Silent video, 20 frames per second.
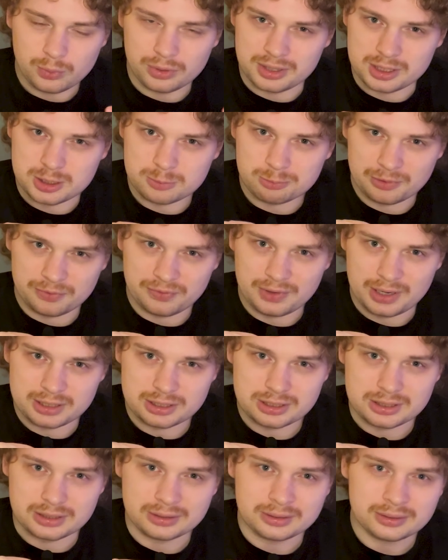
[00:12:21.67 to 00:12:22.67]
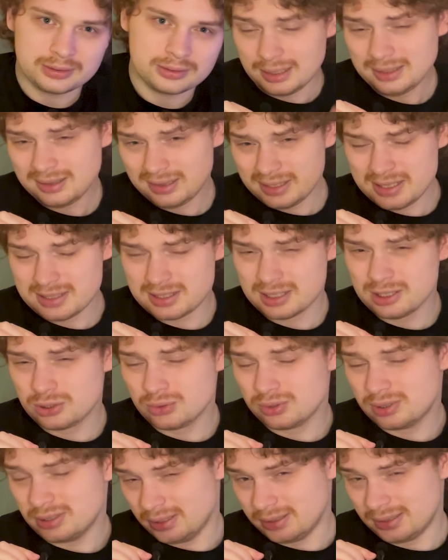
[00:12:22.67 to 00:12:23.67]
with this profession. That leads
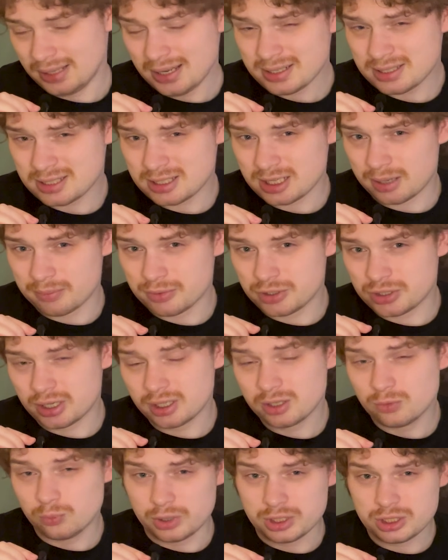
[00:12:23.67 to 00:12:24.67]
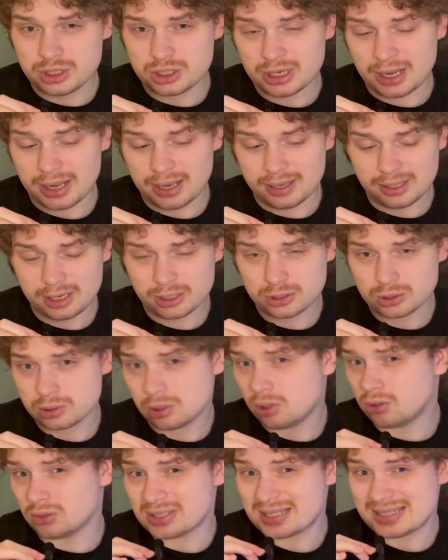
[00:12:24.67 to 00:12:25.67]
into the next subject, which I like to
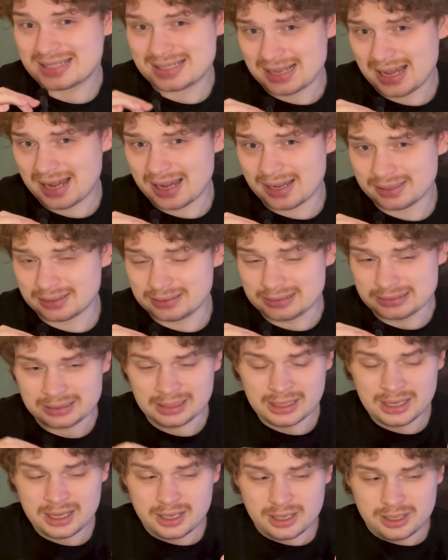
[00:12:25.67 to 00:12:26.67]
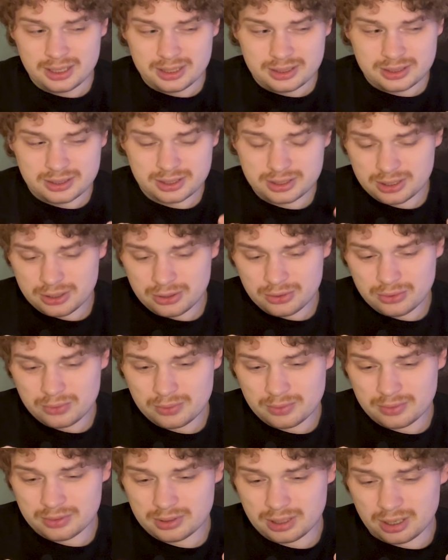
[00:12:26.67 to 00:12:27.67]
call style.
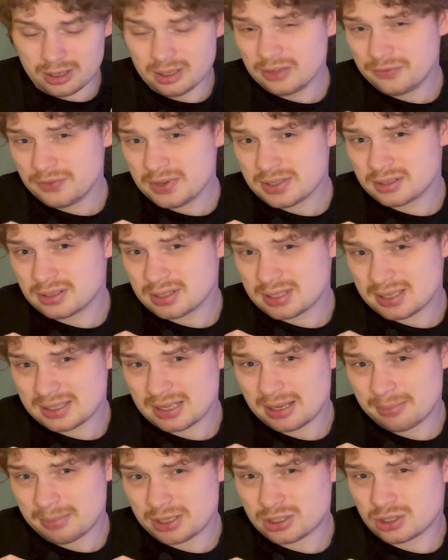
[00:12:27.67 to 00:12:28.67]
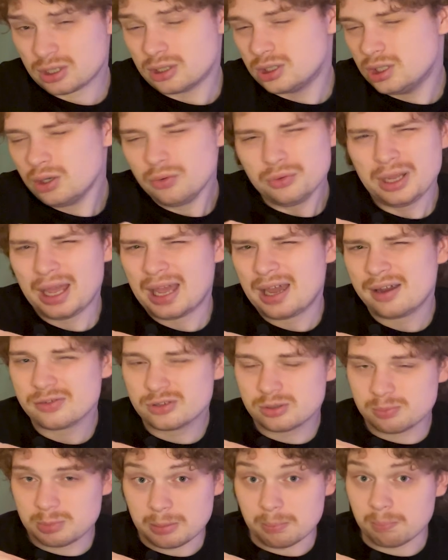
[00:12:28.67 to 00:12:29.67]
So, artificers, as I mentioned, don't have
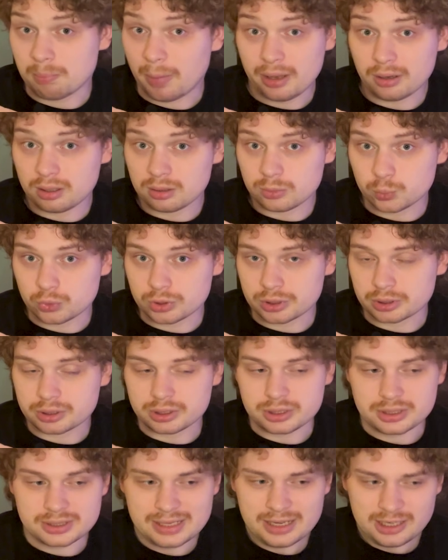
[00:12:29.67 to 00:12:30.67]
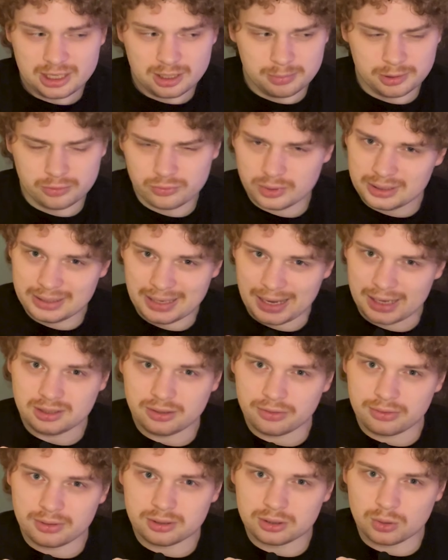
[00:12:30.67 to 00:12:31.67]
to be metal workers. They can be really
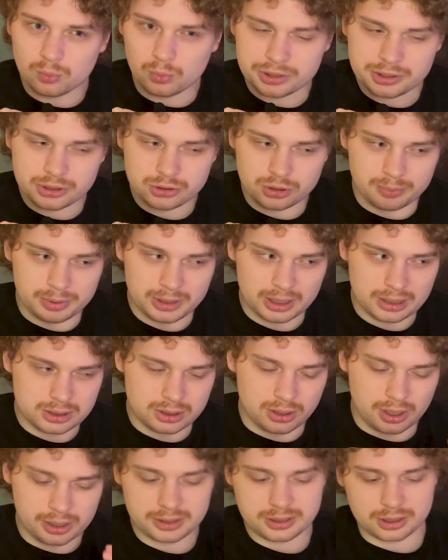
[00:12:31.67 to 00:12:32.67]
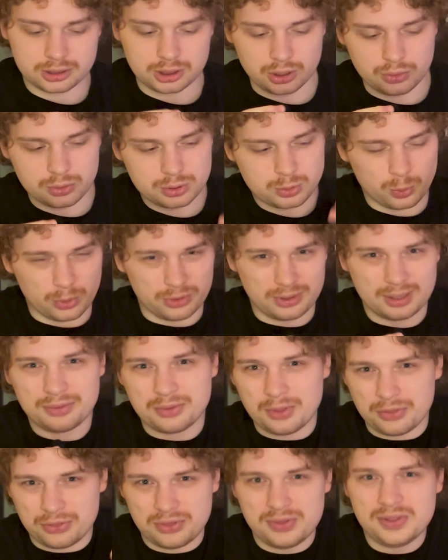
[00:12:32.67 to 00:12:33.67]
anything you want it to be, as long as it goes within
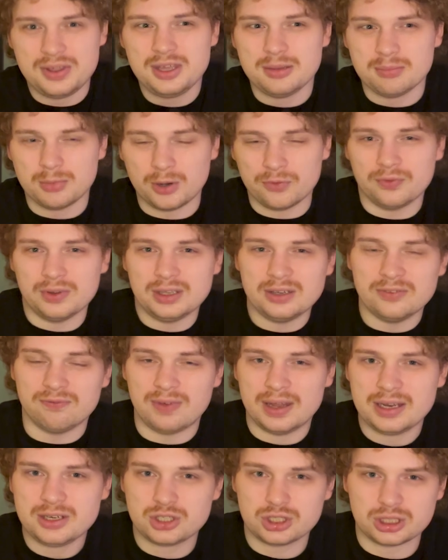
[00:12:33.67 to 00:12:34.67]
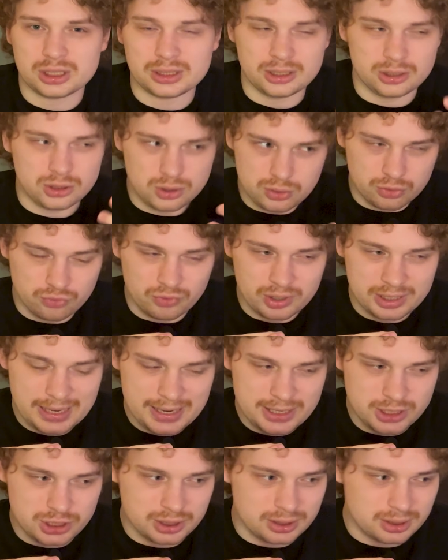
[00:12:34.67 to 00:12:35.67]
the theme of invention and new
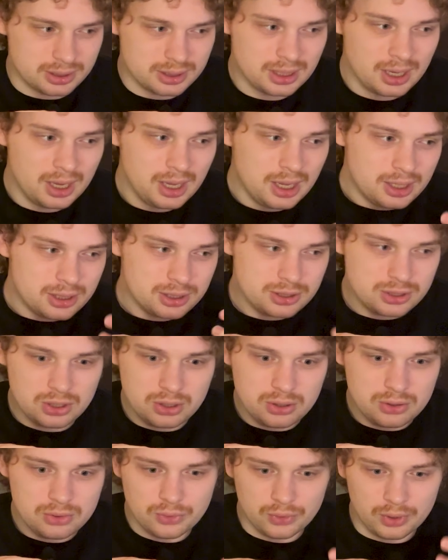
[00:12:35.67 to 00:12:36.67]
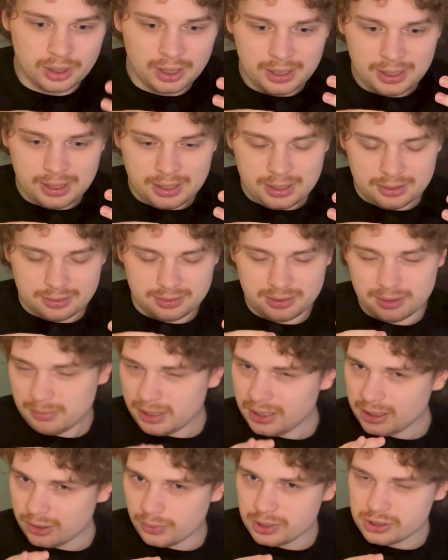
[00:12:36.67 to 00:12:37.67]
creations. So, the
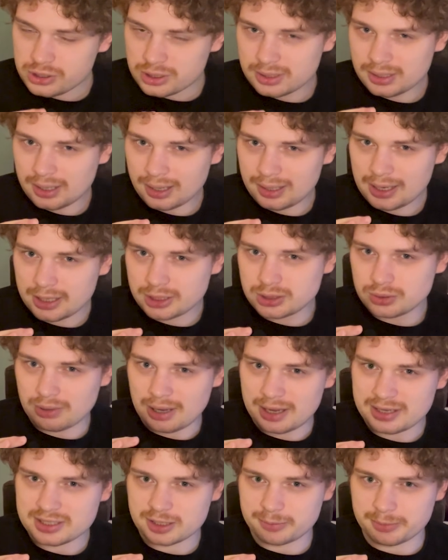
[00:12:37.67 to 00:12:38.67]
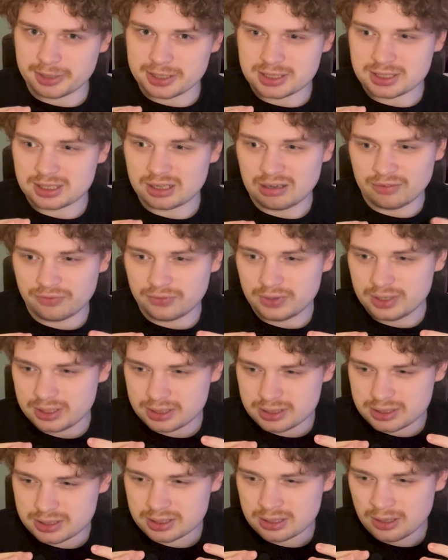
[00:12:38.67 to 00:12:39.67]
main question that I like to ask myself
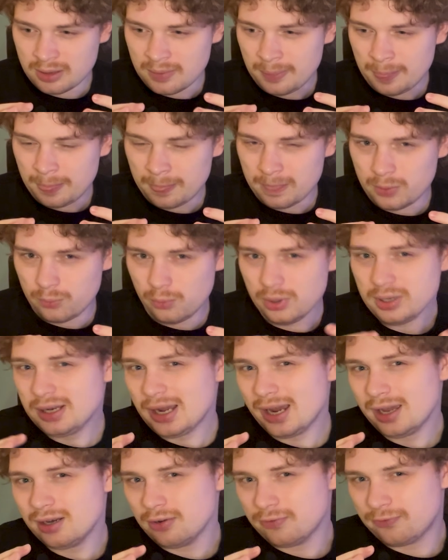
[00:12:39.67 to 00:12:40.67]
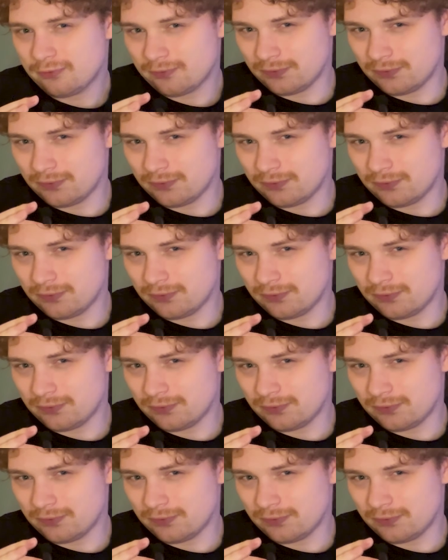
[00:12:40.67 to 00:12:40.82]
is, what kind of